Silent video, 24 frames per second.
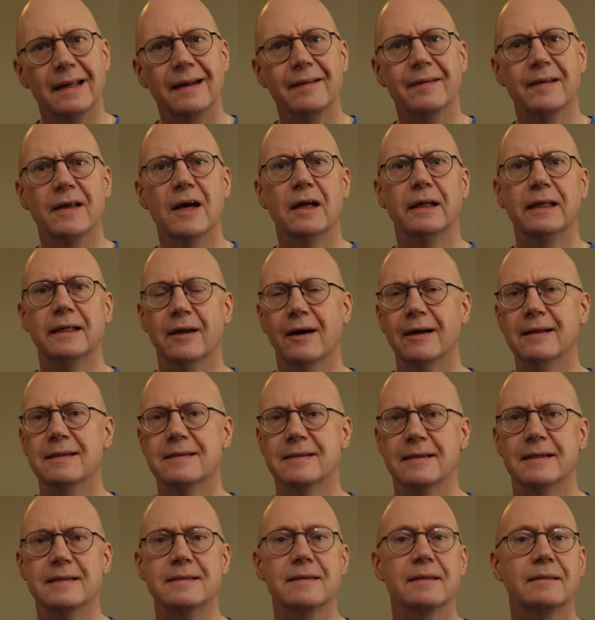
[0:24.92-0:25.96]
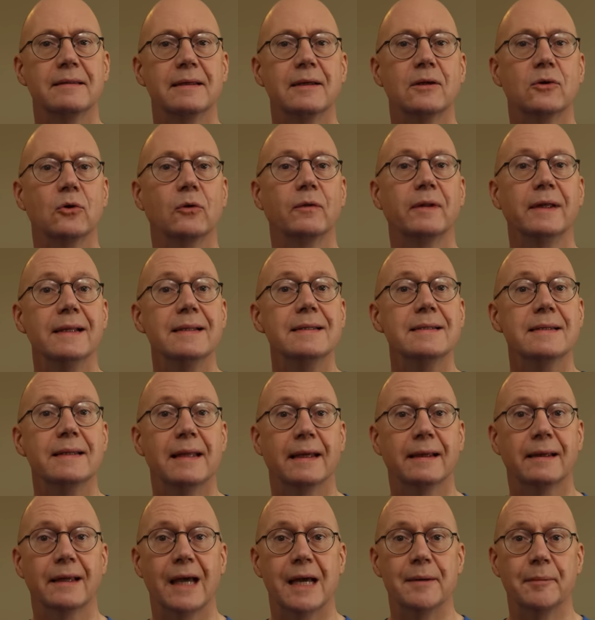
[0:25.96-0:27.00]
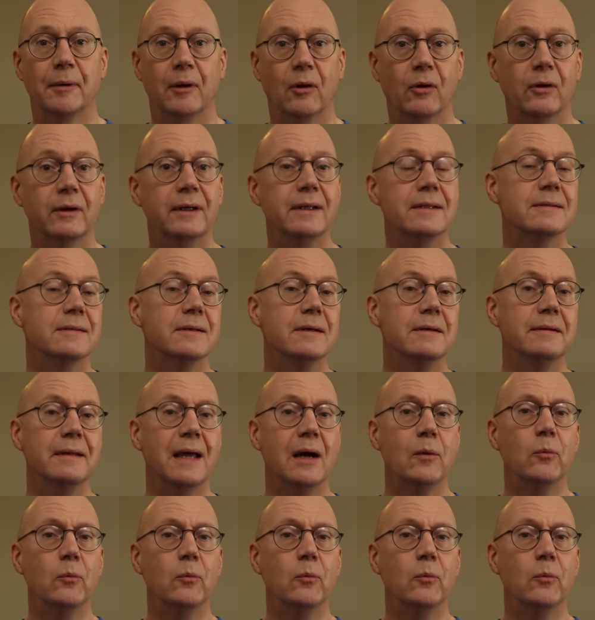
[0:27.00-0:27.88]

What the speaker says: Then in the early 90s, a thing called the internet came along, and it turned